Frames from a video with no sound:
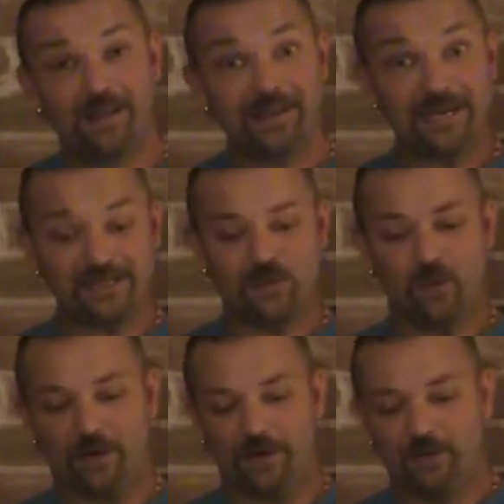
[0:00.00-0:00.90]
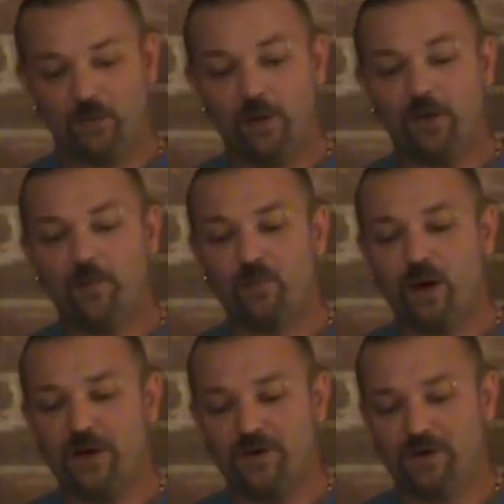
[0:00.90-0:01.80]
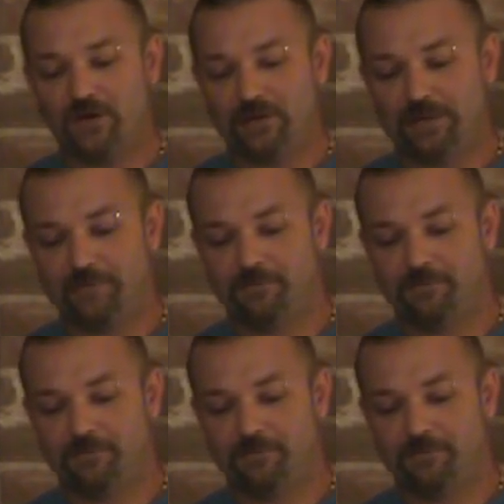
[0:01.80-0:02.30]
The next morning we were up bright and early.